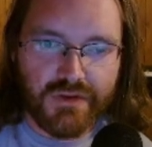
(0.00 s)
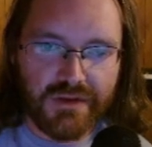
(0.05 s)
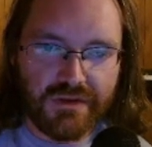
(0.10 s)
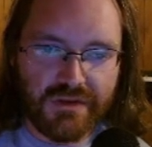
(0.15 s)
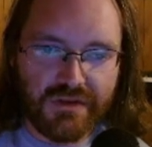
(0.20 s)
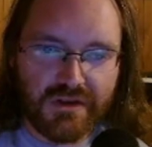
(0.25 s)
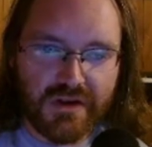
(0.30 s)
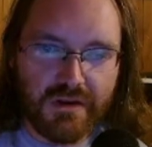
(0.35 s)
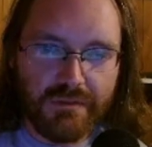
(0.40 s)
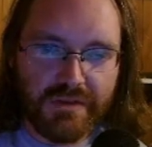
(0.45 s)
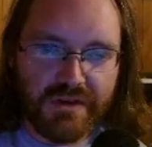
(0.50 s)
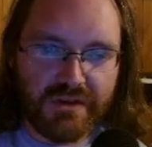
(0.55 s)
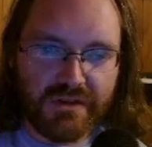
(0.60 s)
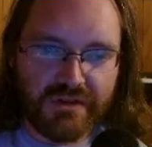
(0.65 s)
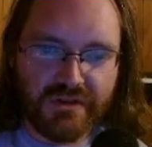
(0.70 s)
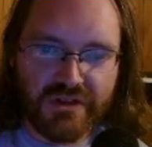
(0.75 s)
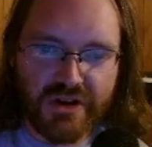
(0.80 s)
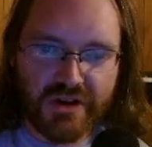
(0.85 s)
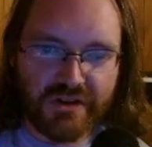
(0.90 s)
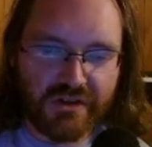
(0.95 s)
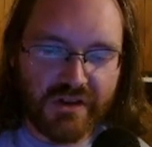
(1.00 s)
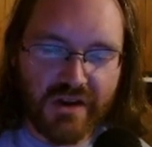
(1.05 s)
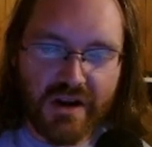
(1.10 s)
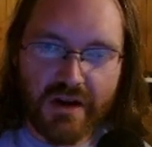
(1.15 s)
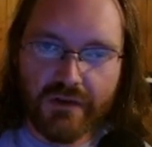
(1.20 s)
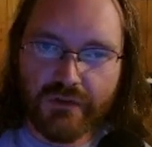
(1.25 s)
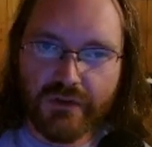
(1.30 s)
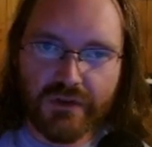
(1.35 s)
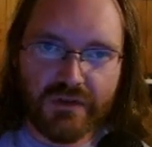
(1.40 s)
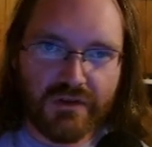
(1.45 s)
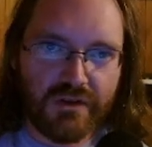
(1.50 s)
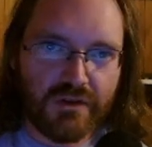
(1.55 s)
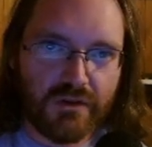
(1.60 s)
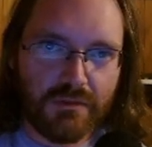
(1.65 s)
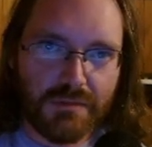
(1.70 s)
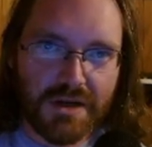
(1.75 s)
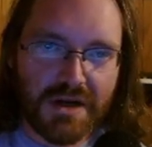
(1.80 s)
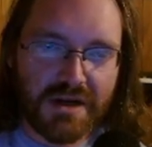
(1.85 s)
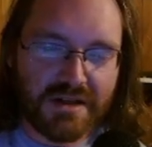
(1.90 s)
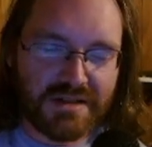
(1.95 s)
This company just checks every single
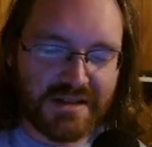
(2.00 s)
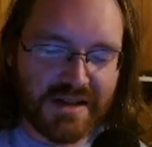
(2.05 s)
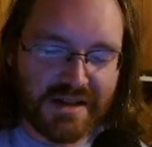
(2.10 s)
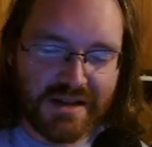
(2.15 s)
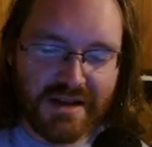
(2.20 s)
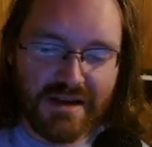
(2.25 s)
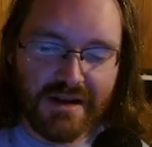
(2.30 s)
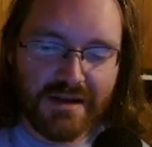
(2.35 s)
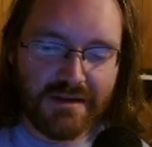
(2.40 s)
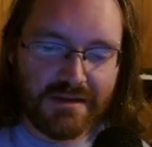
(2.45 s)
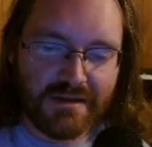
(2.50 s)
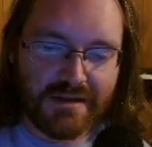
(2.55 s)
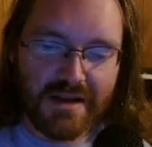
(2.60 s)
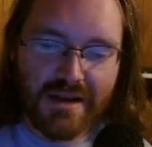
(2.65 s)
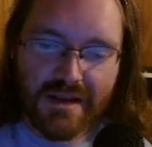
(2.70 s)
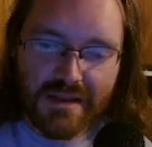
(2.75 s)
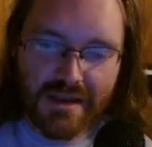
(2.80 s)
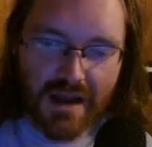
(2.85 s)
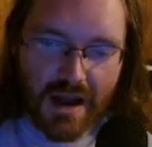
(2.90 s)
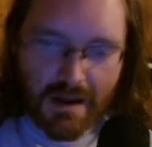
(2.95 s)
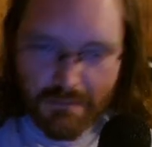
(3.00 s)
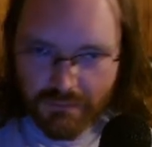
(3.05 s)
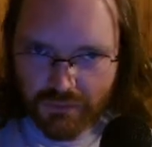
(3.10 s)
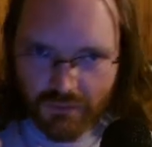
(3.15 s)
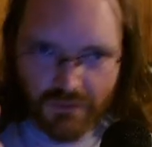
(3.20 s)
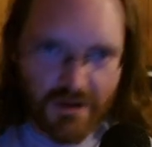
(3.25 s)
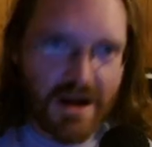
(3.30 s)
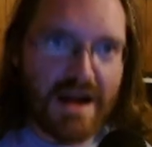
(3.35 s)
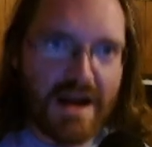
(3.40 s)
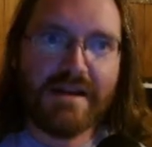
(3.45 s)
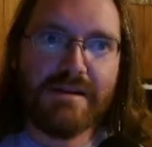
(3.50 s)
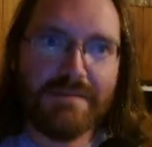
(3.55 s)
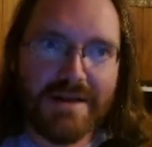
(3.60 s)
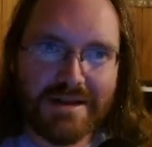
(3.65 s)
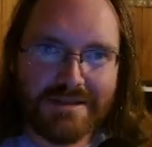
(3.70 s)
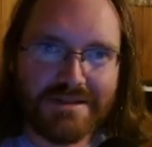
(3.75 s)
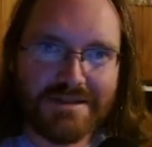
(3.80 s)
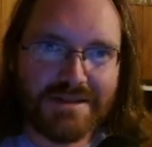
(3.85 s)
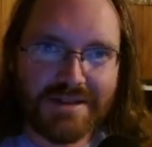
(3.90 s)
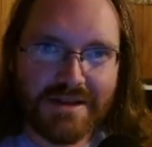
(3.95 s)
box. I cannot brag
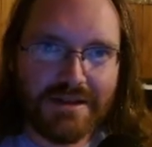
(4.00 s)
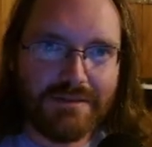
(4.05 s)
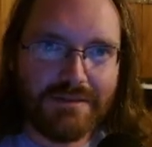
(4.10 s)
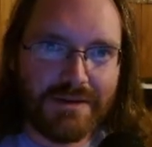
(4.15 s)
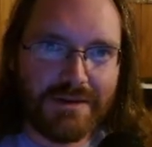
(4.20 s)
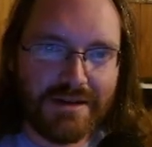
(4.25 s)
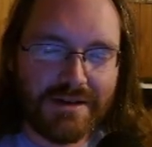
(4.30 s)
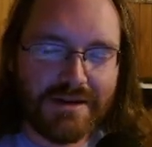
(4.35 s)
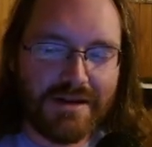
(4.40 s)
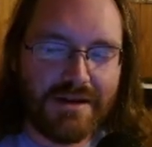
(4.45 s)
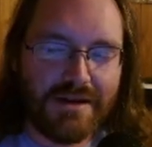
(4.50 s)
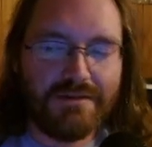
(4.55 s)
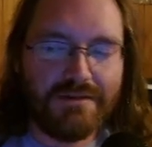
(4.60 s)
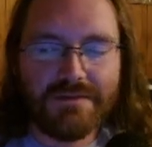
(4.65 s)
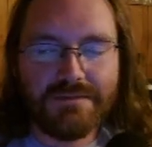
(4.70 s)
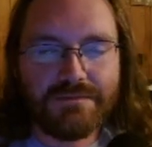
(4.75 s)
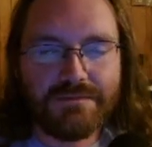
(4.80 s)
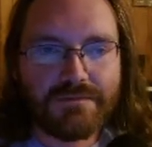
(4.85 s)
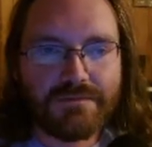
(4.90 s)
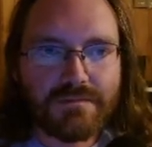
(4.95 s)
about this company enough.